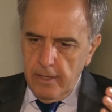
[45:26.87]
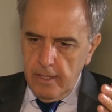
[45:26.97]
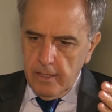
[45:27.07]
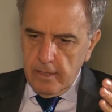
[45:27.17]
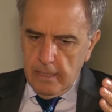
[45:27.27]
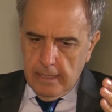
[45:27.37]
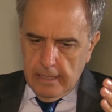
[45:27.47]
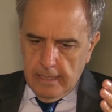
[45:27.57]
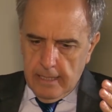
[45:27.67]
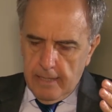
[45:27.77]
things
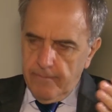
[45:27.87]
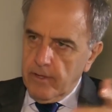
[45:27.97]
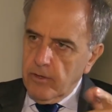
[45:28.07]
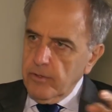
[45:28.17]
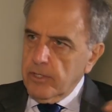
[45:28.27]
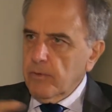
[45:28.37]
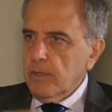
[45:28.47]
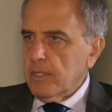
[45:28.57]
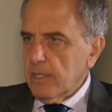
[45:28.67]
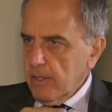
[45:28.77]
are the
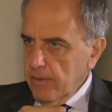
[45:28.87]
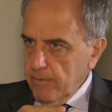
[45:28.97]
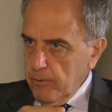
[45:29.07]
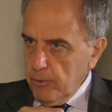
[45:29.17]
consequences of